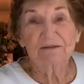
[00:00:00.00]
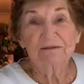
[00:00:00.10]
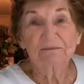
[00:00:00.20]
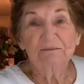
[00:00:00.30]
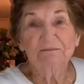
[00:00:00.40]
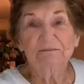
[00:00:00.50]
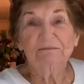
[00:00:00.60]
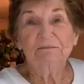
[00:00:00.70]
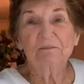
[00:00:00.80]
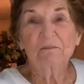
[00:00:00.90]
What did
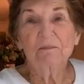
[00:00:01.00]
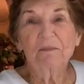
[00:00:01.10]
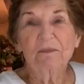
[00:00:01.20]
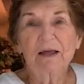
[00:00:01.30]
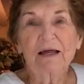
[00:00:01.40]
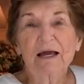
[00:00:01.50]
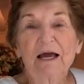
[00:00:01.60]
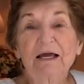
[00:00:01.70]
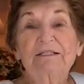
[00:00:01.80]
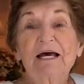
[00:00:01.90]
God say?
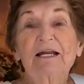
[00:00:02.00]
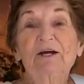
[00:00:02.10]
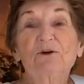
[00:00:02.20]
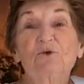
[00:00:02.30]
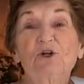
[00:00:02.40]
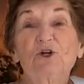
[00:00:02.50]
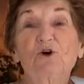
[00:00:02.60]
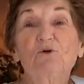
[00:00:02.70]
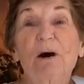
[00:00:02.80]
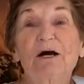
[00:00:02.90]
He said he'd
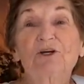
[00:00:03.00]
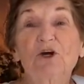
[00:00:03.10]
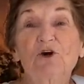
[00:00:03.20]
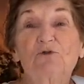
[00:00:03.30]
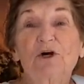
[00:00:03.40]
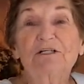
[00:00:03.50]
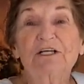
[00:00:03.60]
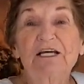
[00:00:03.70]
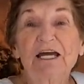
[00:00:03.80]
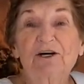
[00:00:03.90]
renew my youth as an
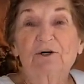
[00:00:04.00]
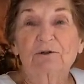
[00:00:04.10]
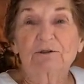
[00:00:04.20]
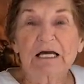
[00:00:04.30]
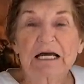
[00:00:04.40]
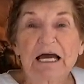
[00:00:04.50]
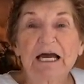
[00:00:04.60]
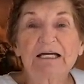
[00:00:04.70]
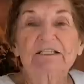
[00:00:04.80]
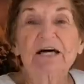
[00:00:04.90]
eagle. That's exactly.
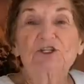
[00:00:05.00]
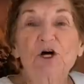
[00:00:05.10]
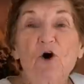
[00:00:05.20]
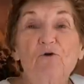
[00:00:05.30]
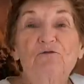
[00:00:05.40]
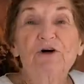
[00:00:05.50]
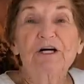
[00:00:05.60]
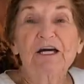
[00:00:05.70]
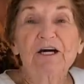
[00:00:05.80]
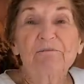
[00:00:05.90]
He said, don't
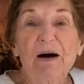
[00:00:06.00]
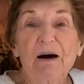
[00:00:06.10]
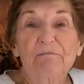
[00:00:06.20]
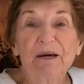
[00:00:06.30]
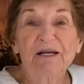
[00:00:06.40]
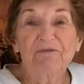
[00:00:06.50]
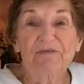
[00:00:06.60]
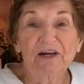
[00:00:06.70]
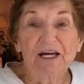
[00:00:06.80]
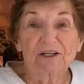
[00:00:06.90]
forget my
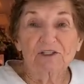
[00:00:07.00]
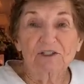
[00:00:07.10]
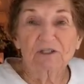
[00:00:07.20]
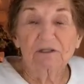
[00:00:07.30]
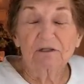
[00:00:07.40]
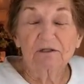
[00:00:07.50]
benefits.